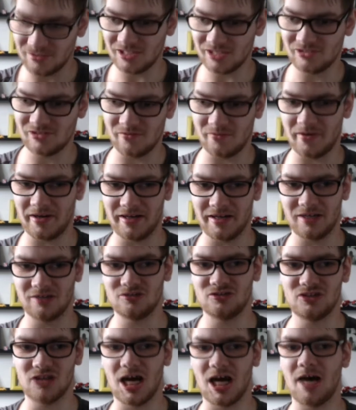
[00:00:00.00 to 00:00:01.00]
does a very
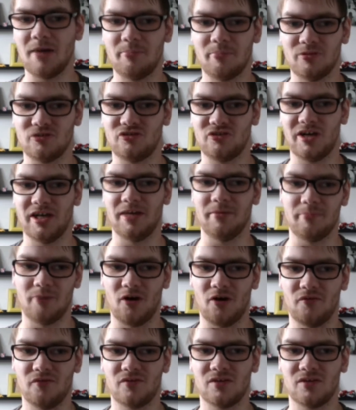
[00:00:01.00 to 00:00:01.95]
good job portraying both